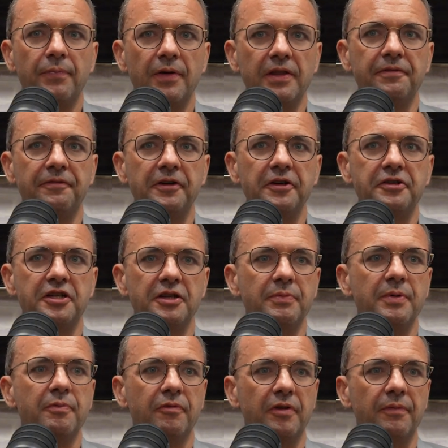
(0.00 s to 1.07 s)
In the first year,
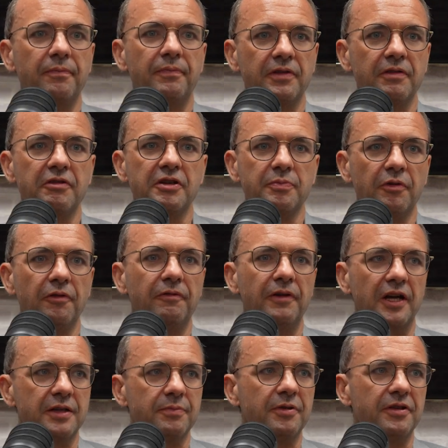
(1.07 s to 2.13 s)
there is more
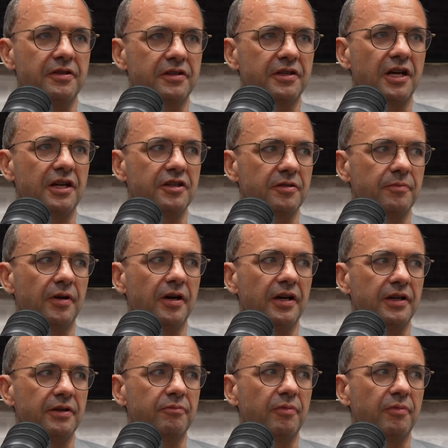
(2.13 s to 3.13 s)
flexibility to change their mind,